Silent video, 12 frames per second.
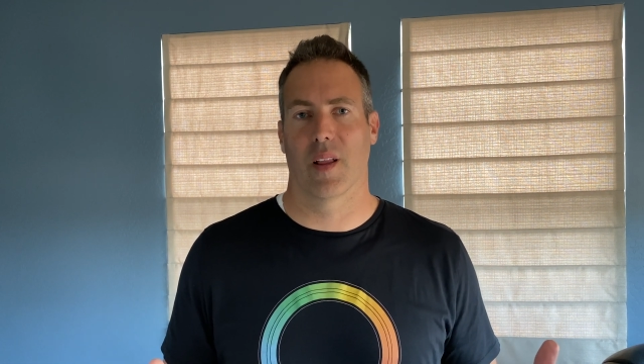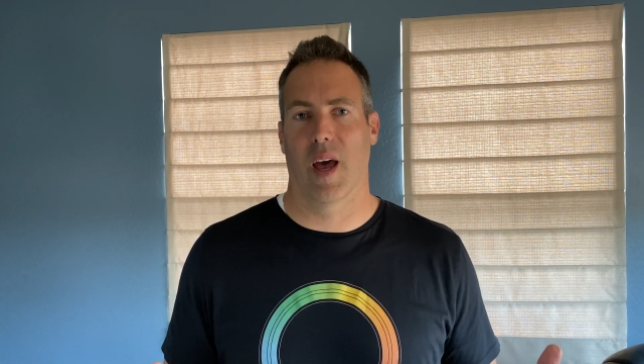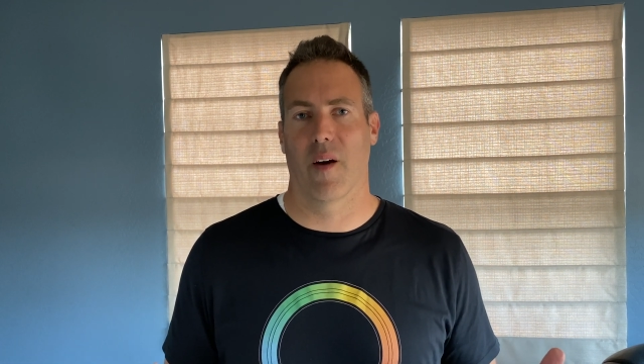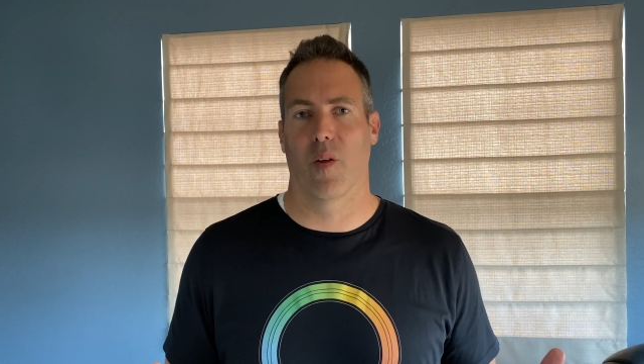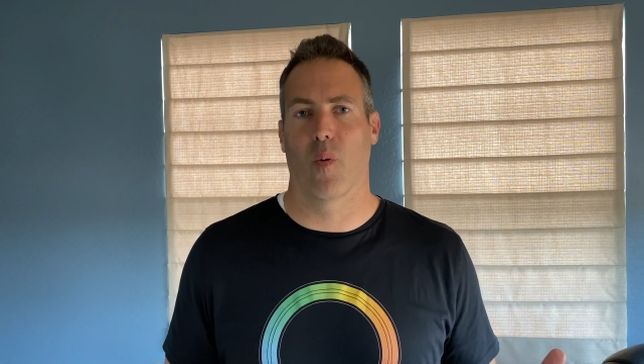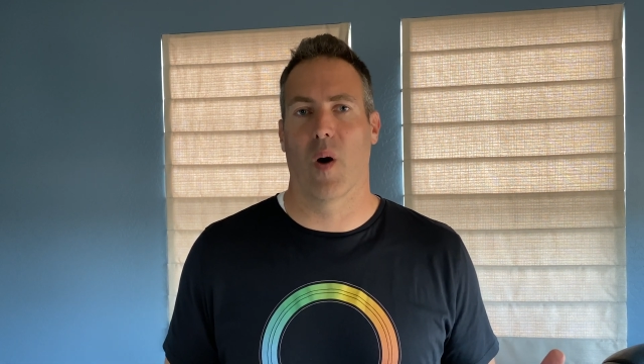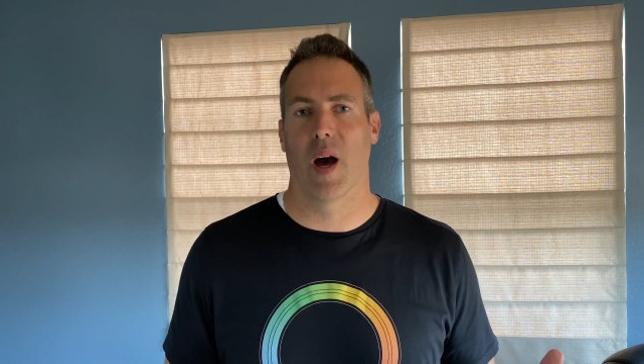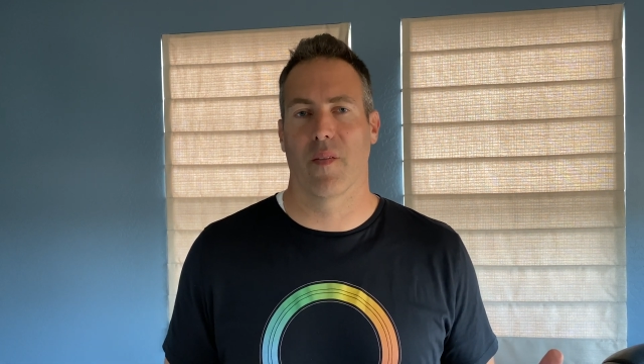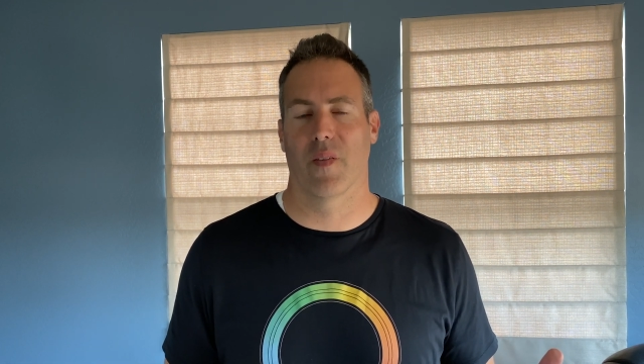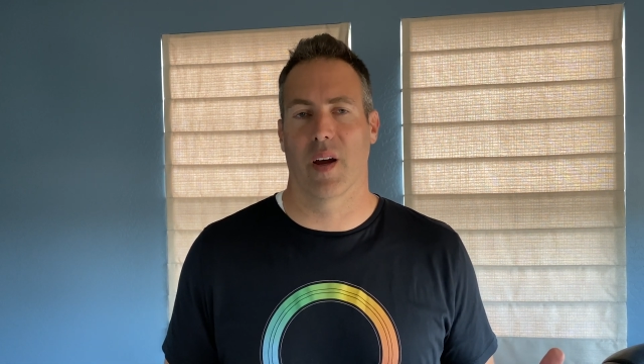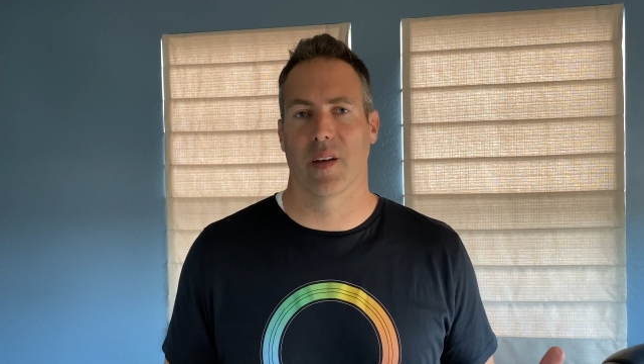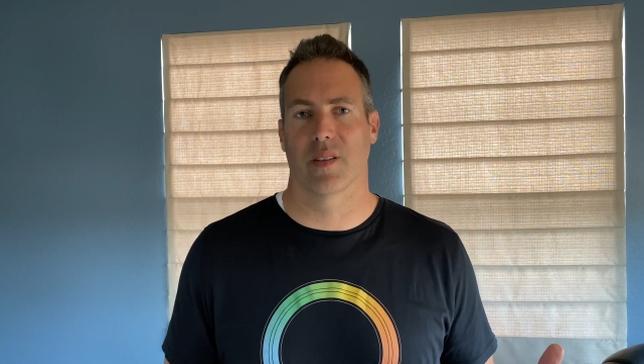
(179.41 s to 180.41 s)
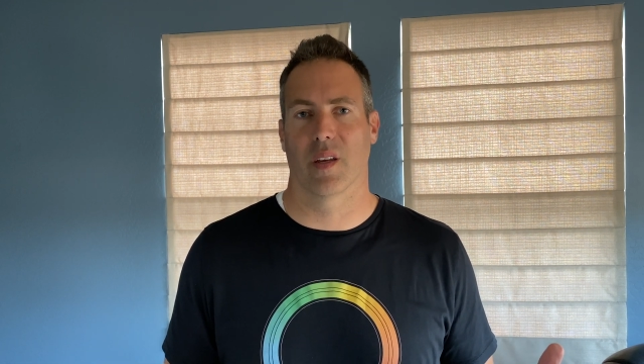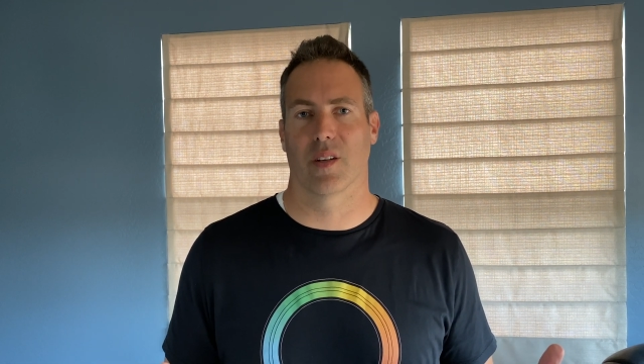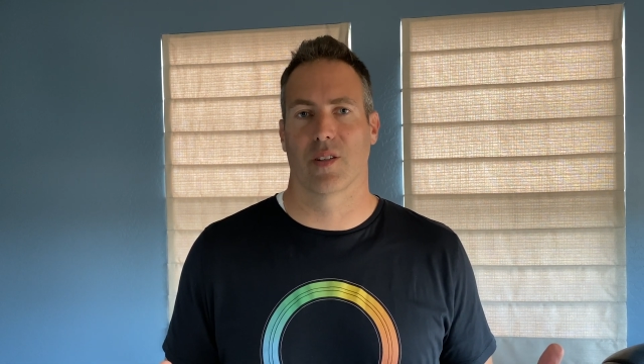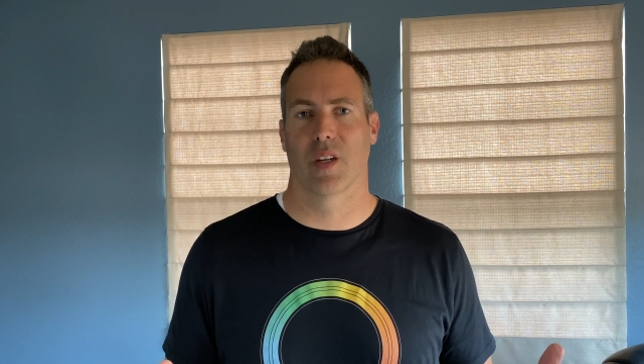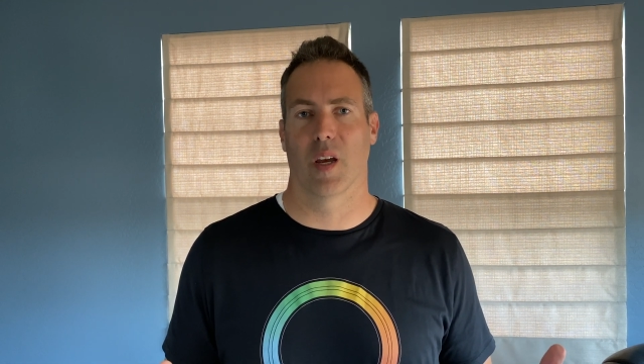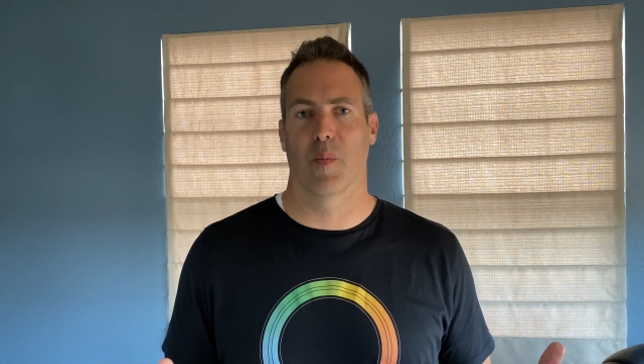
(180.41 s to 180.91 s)
have the Wi-Fi 6
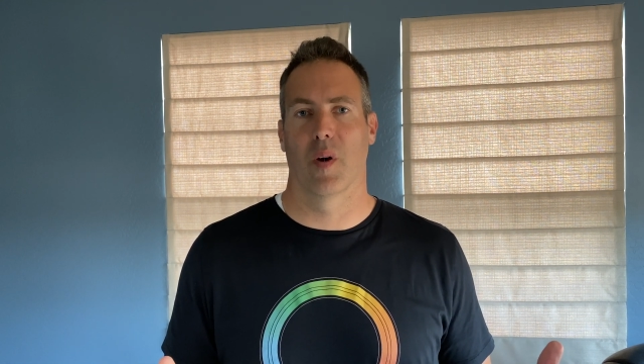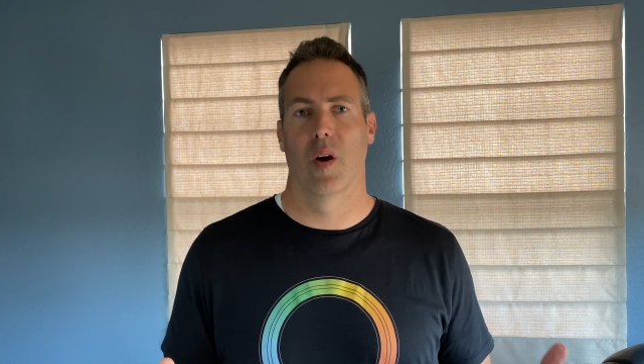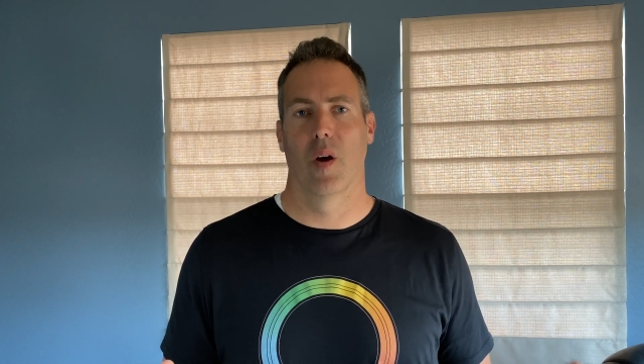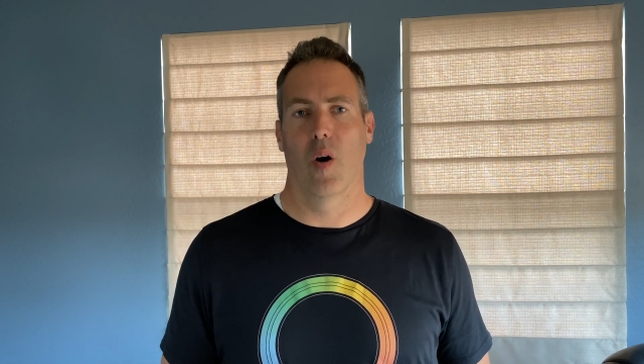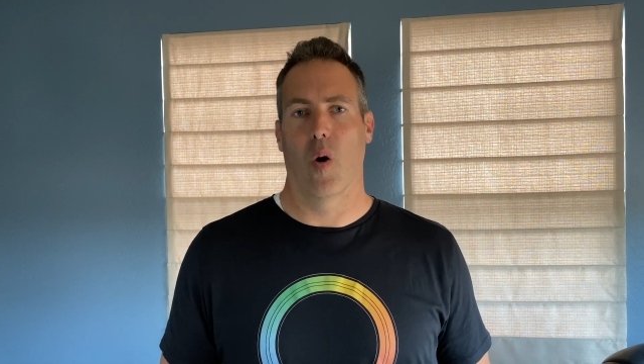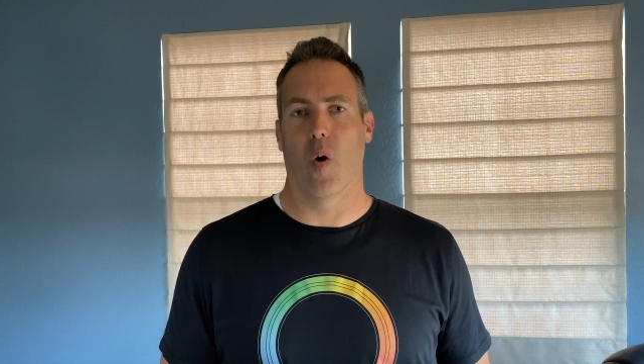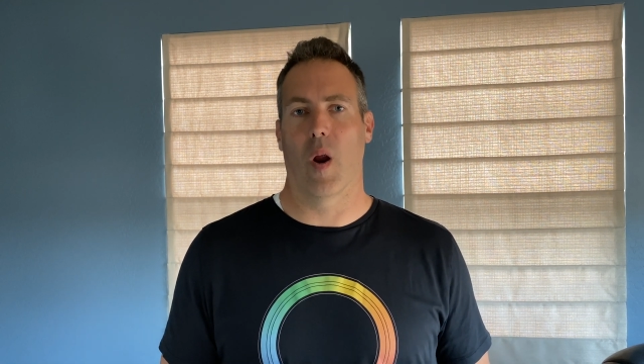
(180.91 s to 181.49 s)
chip, or